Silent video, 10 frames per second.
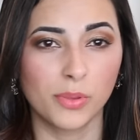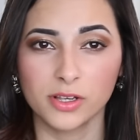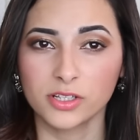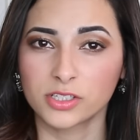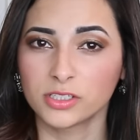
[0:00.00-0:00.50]

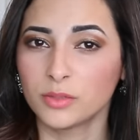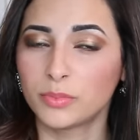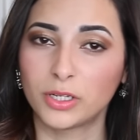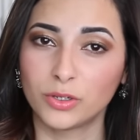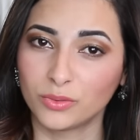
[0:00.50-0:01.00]
bursting a
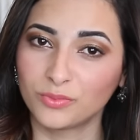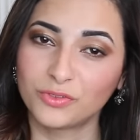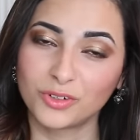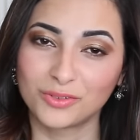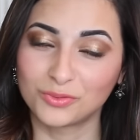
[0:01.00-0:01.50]
balloon
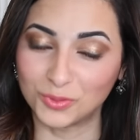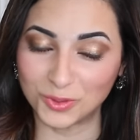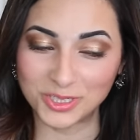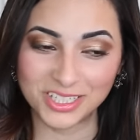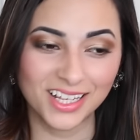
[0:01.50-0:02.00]
full of
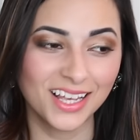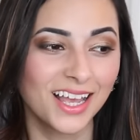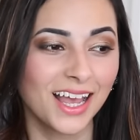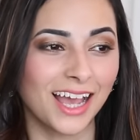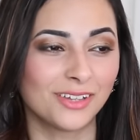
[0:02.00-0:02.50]
water
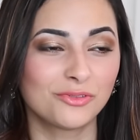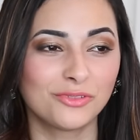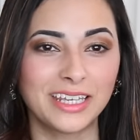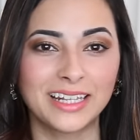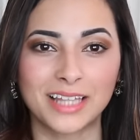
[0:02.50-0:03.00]
and
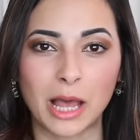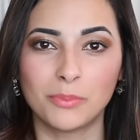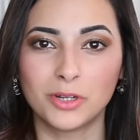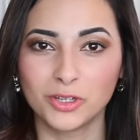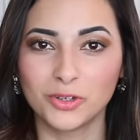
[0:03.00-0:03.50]
feeling
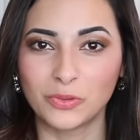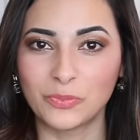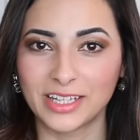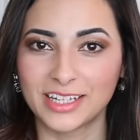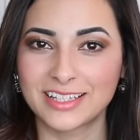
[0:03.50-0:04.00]
that balloon
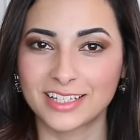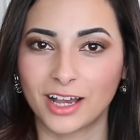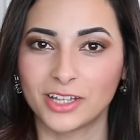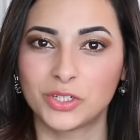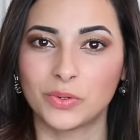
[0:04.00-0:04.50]
being
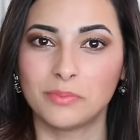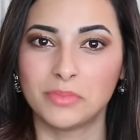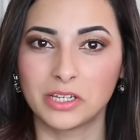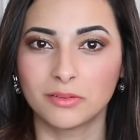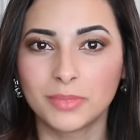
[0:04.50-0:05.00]
inside you and
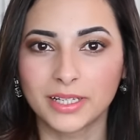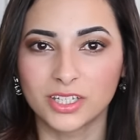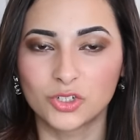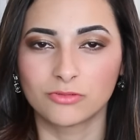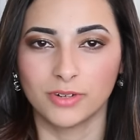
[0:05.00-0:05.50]
being
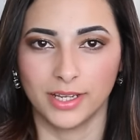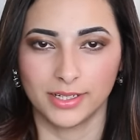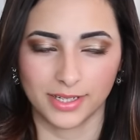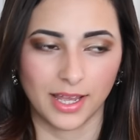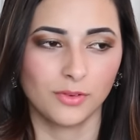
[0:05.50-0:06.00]
completely
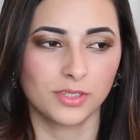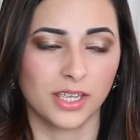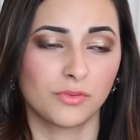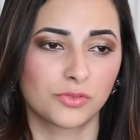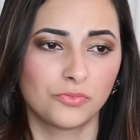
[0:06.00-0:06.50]
drained out.
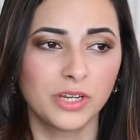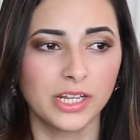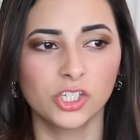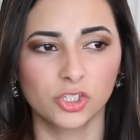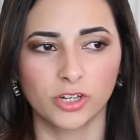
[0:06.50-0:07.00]
It was
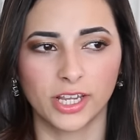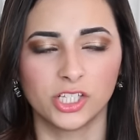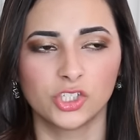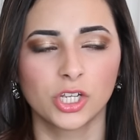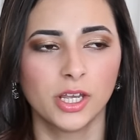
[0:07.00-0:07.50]
really
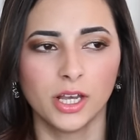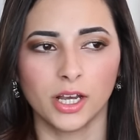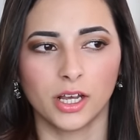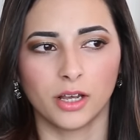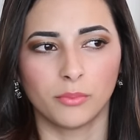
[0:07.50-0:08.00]
strange,
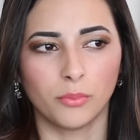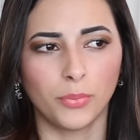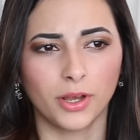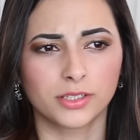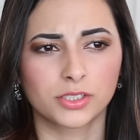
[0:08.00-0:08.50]

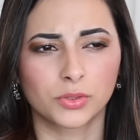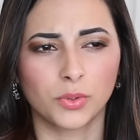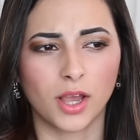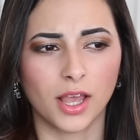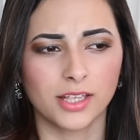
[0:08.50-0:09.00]
but
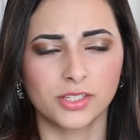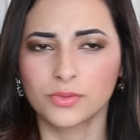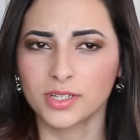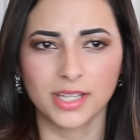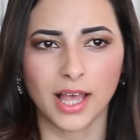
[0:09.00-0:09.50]
as
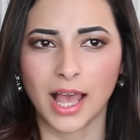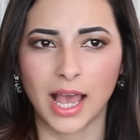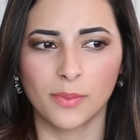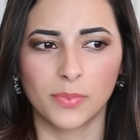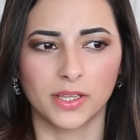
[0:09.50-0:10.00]
soon as that
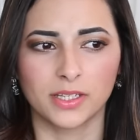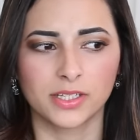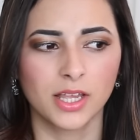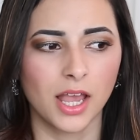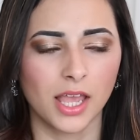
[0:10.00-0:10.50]

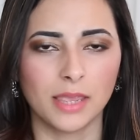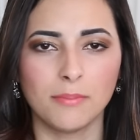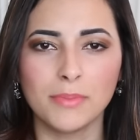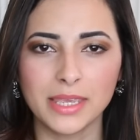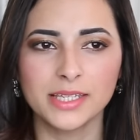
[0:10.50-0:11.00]
happened,
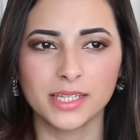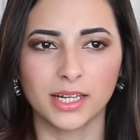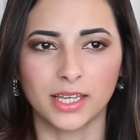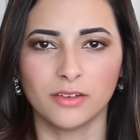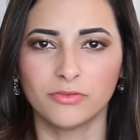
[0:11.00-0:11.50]

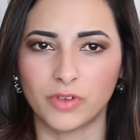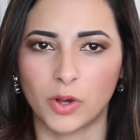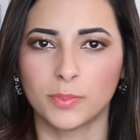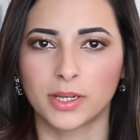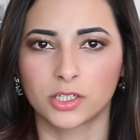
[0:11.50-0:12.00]
immediately I
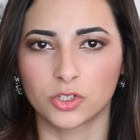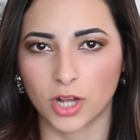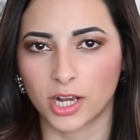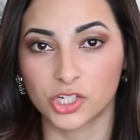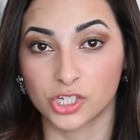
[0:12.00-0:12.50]
felt my
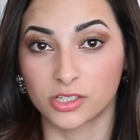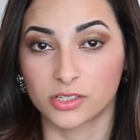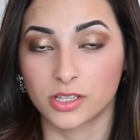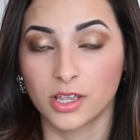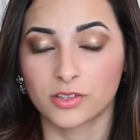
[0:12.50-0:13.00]

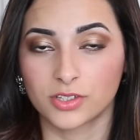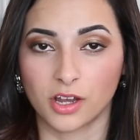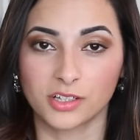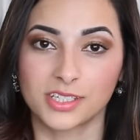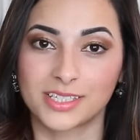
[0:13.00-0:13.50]
contractions
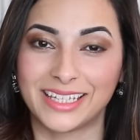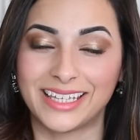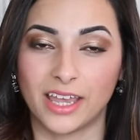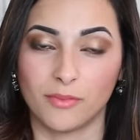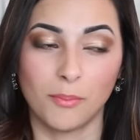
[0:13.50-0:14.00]
starting to
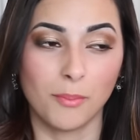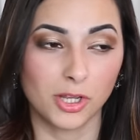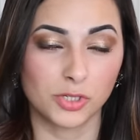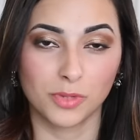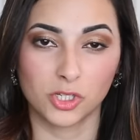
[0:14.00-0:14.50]
get
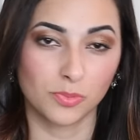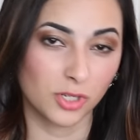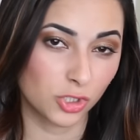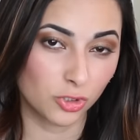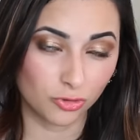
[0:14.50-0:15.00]
much, much,
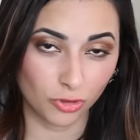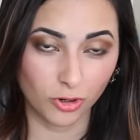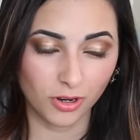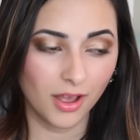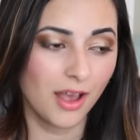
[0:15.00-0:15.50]
much
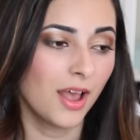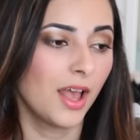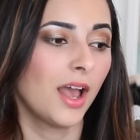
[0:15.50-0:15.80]
stronger.